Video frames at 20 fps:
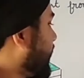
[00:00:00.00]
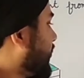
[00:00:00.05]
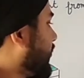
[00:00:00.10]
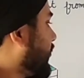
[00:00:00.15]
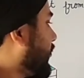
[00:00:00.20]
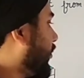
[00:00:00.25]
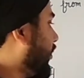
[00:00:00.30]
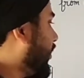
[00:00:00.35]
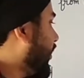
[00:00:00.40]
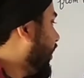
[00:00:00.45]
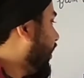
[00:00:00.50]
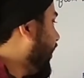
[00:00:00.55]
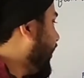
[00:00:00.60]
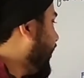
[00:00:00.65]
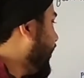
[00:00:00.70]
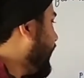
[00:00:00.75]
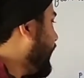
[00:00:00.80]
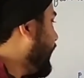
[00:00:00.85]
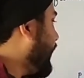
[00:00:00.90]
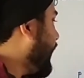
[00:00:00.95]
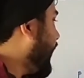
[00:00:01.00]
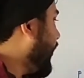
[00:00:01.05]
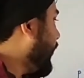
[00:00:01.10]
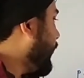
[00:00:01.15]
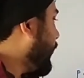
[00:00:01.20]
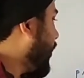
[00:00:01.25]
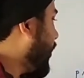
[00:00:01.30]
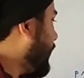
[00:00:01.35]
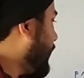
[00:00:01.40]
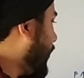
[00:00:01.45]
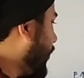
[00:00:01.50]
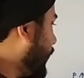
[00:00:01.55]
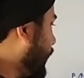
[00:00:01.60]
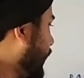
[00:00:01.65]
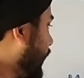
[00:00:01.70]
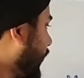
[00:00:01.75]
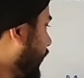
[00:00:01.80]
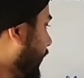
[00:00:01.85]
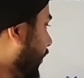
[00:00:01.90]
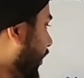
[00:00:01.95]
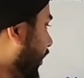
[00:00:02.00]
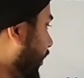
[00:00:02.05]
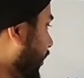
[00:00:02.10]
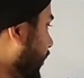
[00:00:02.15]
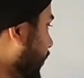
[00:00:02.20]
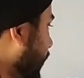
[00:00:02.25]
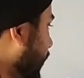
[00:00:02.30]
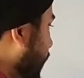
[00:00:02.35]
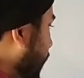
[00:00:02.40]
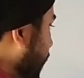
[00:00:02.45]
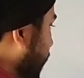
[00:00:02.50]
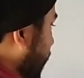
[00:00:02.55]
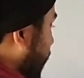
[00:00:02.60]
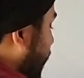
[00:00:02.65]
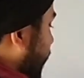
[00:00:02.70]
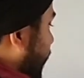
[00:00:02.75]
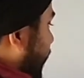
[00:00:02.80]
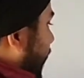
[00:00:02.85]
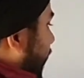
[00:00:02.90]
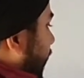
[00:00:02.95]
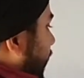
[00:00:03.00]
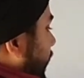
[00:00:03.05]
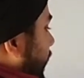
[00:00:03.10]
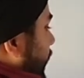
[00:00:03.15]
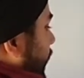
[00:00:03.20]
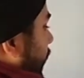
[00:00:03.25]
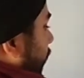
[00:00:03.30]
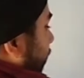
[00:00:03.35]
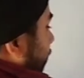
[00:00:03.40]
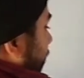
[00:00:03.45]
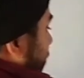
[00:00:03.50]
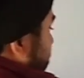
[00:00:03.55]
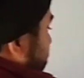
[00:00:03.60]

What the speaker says: is not getting way to come out from here, then what